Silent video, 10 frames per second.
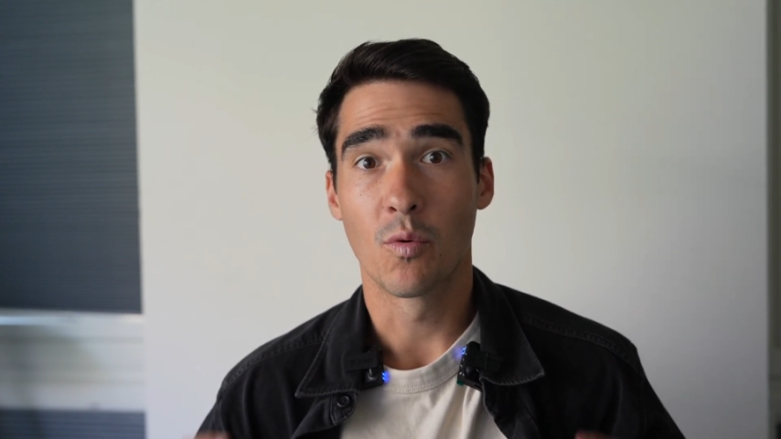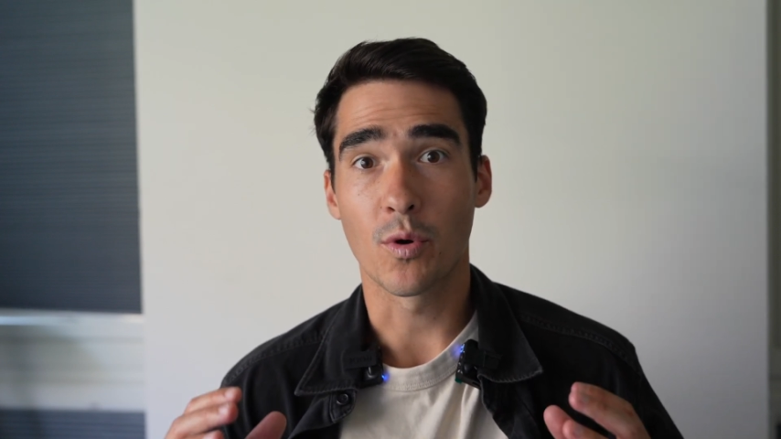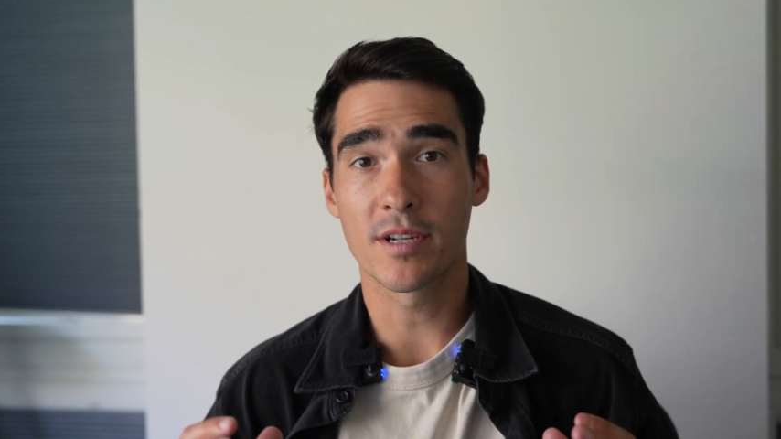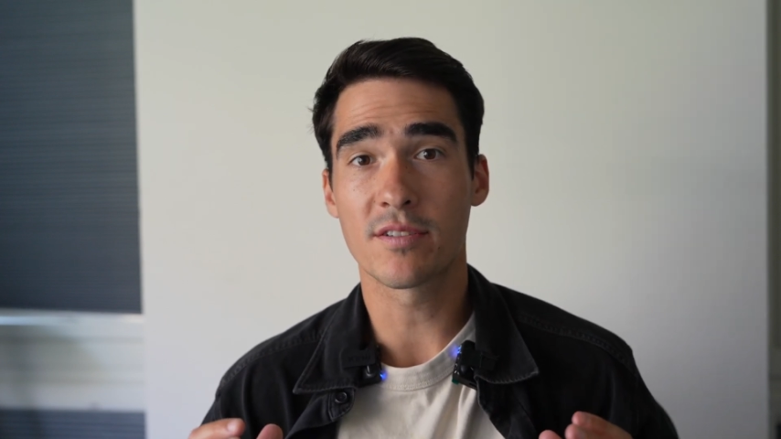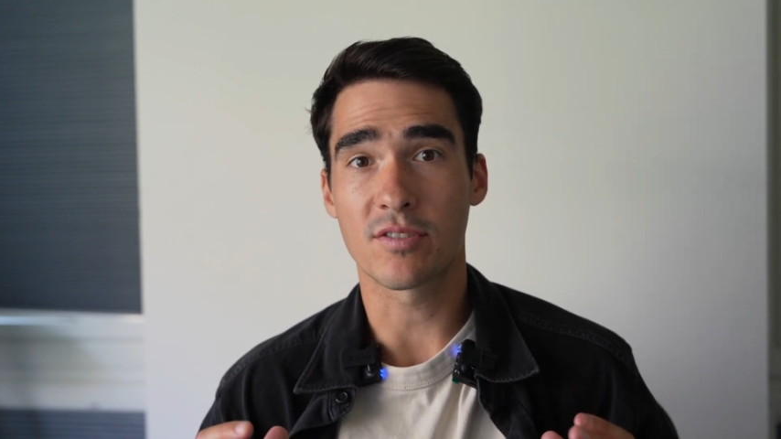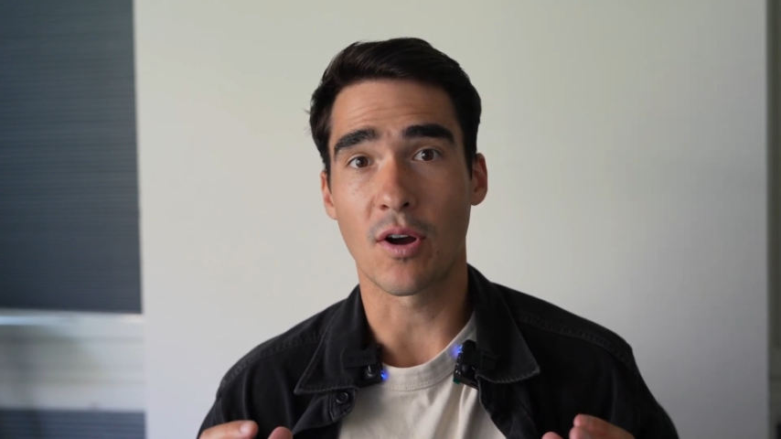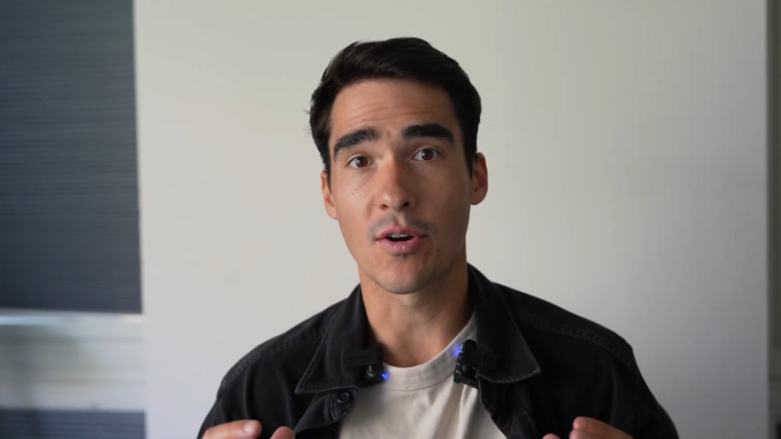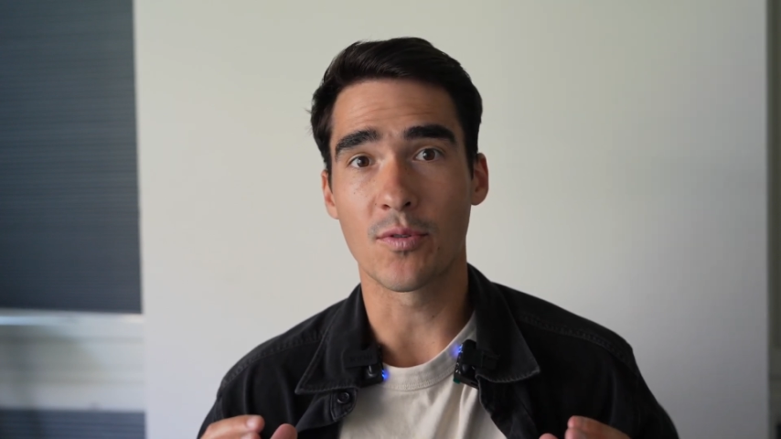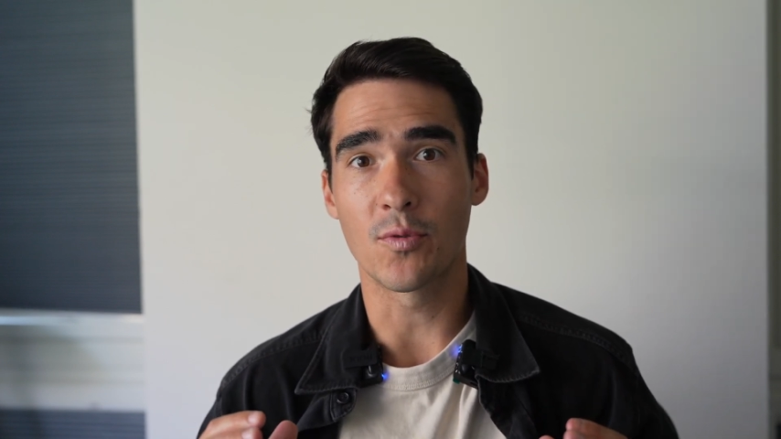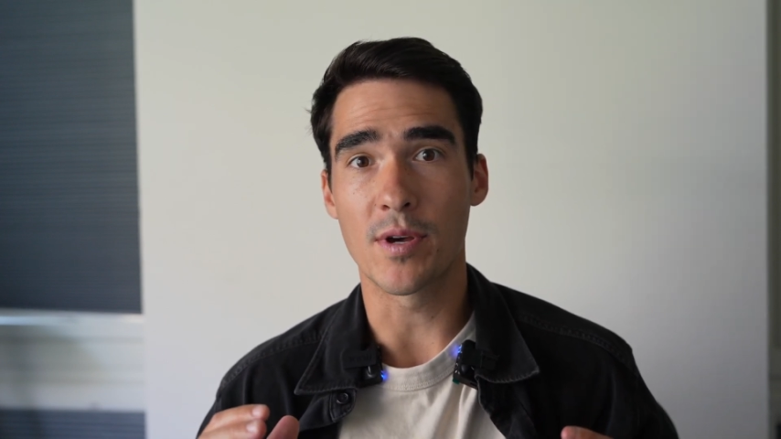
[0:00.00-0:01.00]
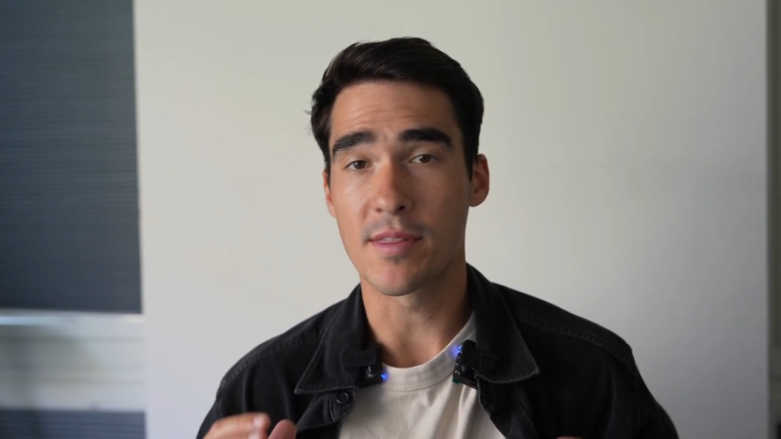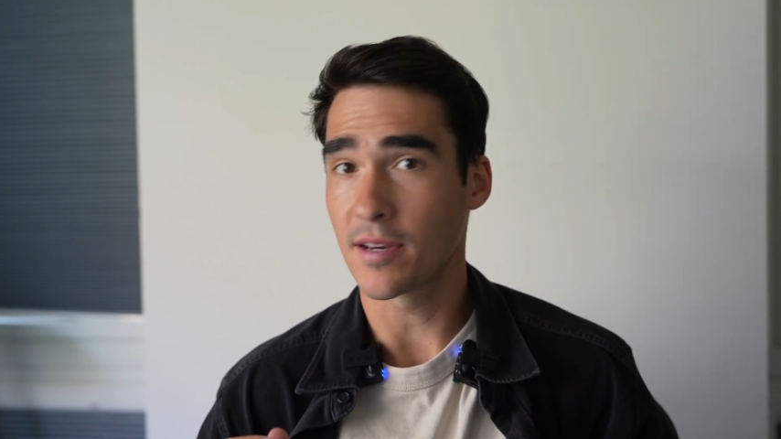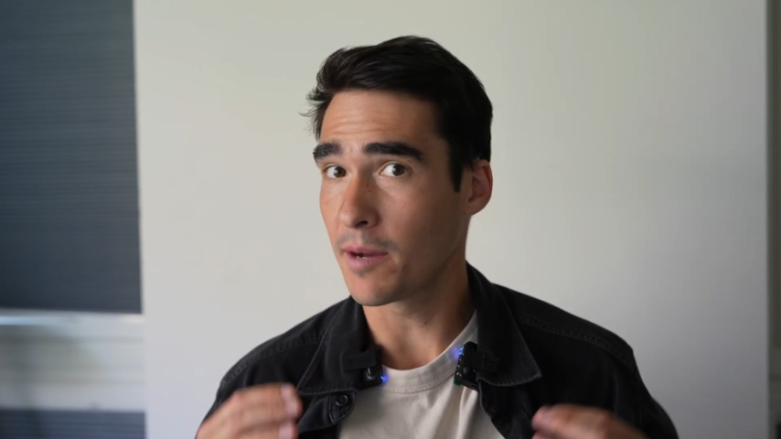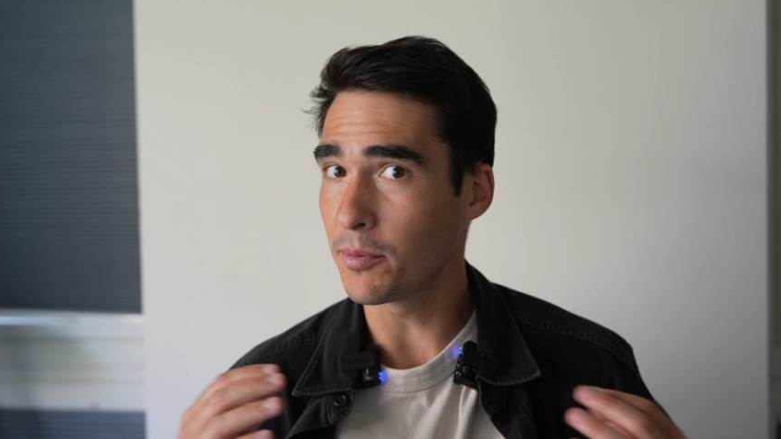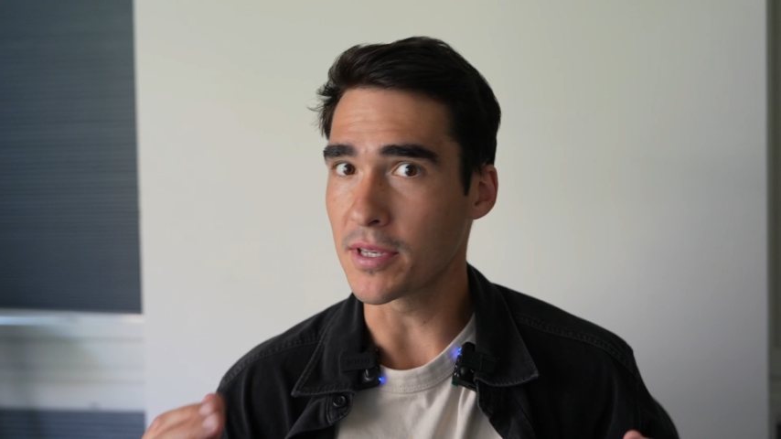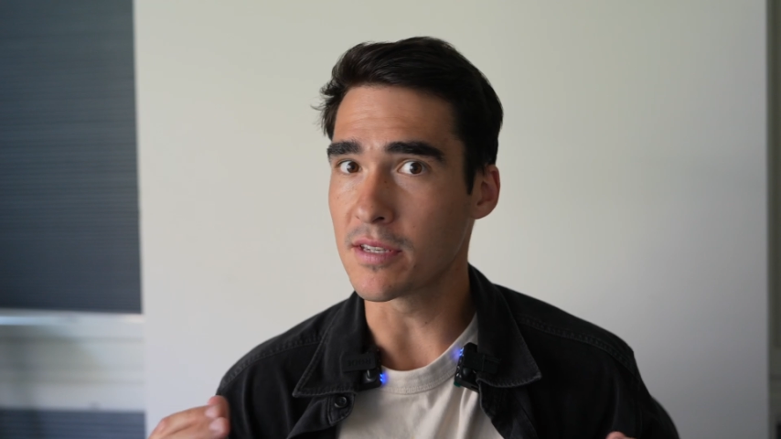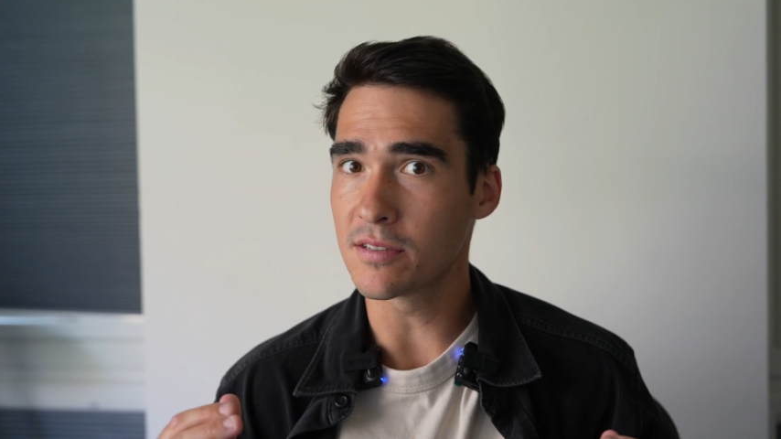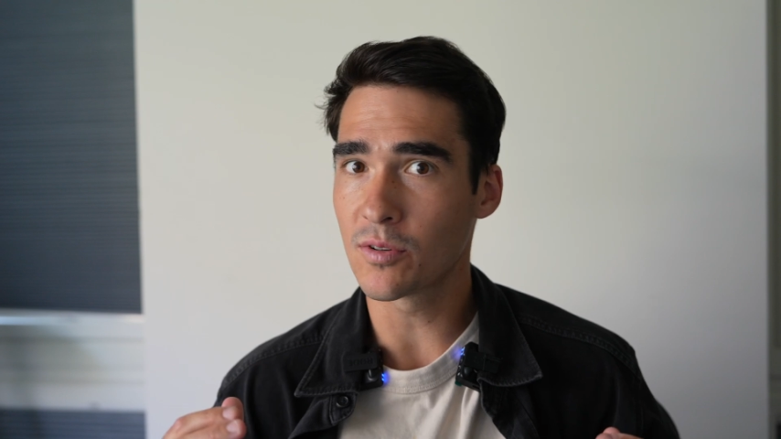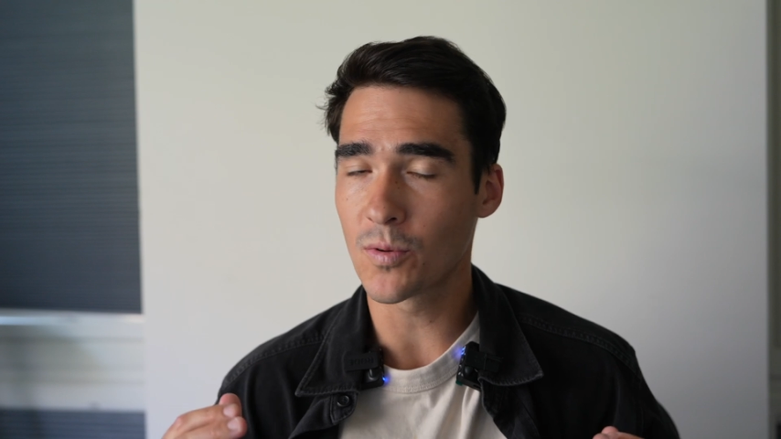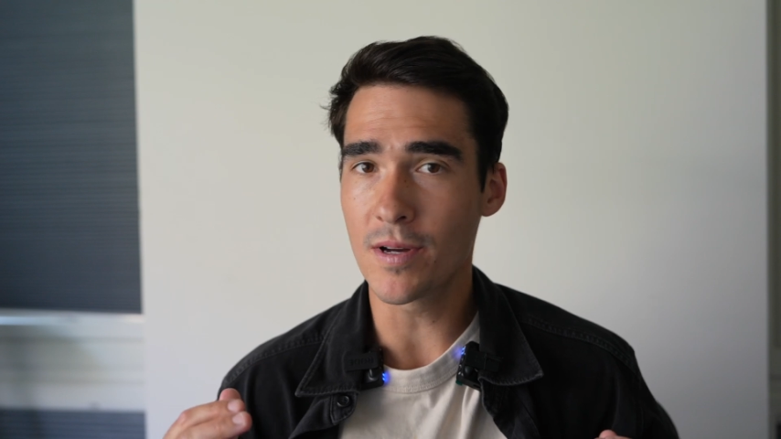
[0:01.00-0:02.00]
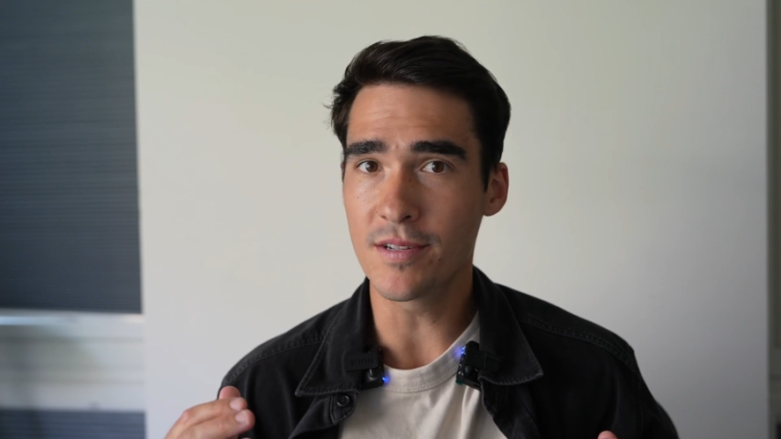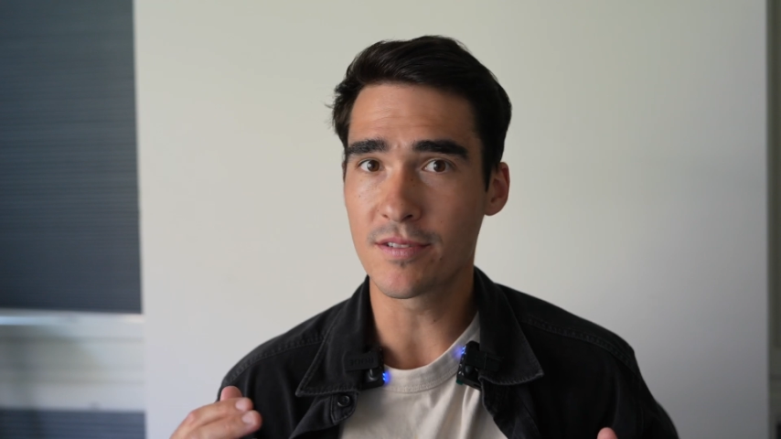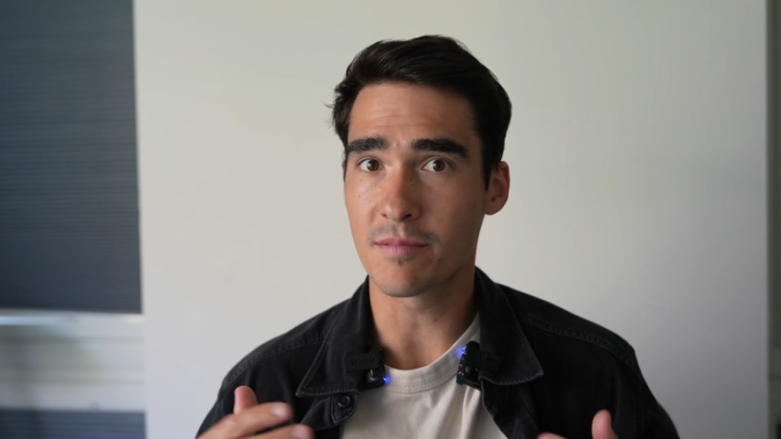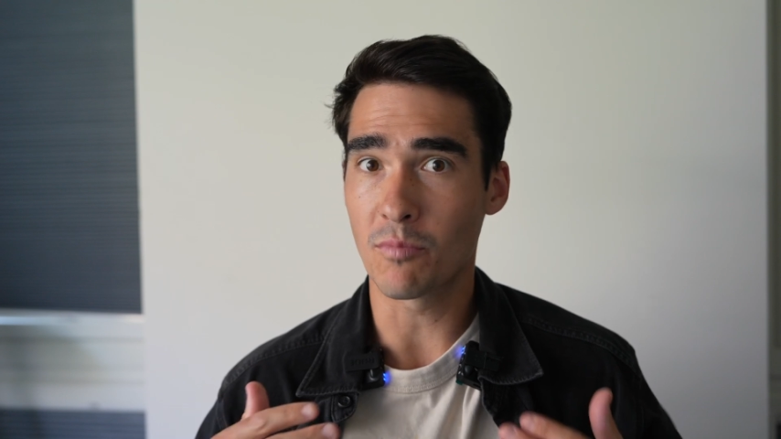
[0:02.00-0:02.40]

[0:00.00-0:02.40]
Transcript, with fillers: We're gonna start with a couple easier ones,